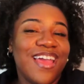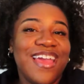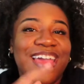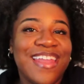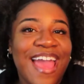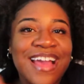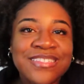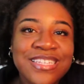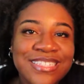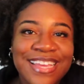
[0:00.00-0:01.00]
And
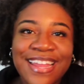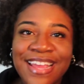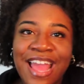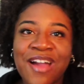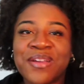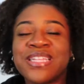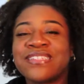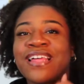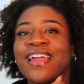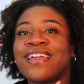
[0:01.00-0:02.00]
as he's getting out,
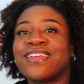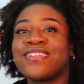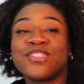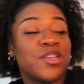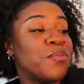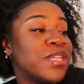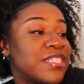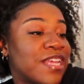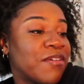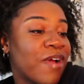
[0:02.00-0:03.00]
he's like, so
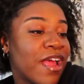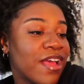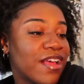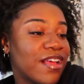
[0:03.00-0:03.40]
Wednesday, right?